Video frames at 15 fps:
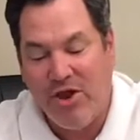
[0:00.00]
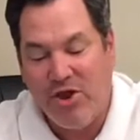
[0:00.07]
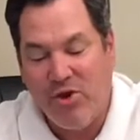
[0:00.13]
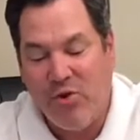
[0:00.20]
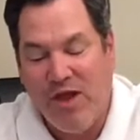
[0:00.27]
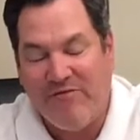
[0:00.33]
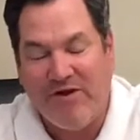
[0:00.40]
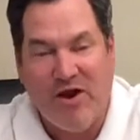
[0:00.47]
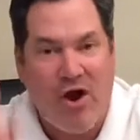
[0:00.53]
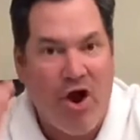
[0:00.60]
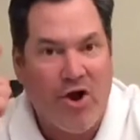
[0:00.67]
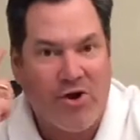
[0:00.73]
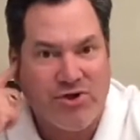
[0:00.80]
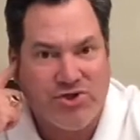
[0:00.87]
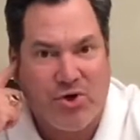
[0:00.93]
You have an
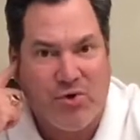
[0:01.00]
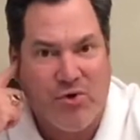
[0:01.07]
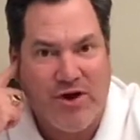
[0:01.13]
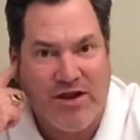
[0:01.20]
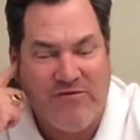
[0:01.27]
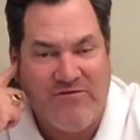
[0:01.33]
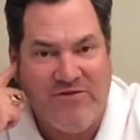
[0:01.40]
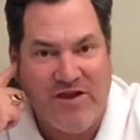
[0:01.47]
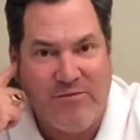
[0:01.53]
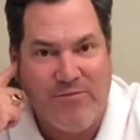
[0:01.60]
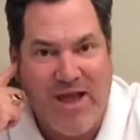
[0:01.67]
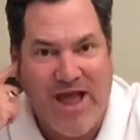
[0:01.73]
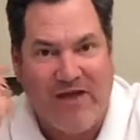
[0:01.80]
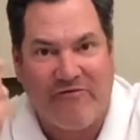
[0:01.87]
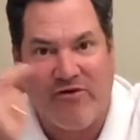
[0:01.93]
auditory
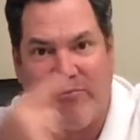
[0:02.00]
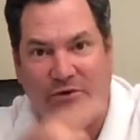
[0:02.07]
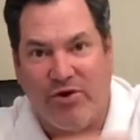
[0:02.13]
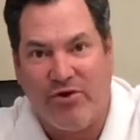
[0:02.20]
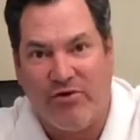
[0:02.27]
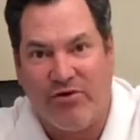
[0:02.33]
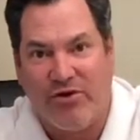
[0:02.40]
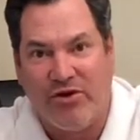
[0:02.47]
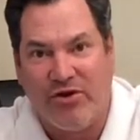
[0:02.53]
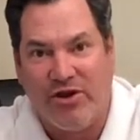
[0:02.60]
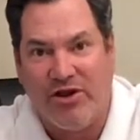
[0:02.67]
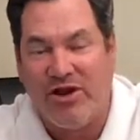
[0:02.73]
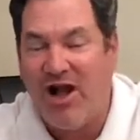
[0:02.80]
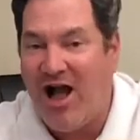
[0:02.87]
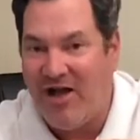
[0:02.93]
feedback from your
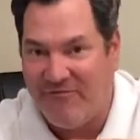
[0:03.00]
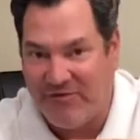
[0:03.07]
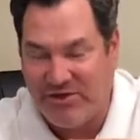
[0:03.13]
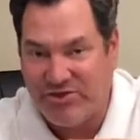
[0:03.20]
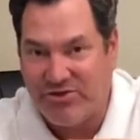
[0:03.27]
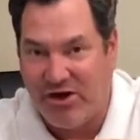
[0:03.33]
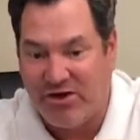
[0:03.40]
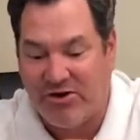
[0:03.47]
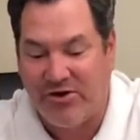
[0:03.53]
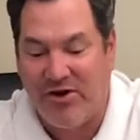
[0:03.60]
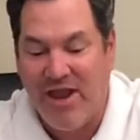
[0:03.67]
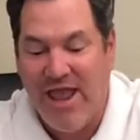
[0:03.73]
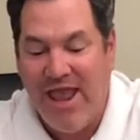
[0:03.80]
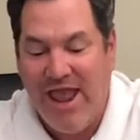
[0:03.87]
golf instructor,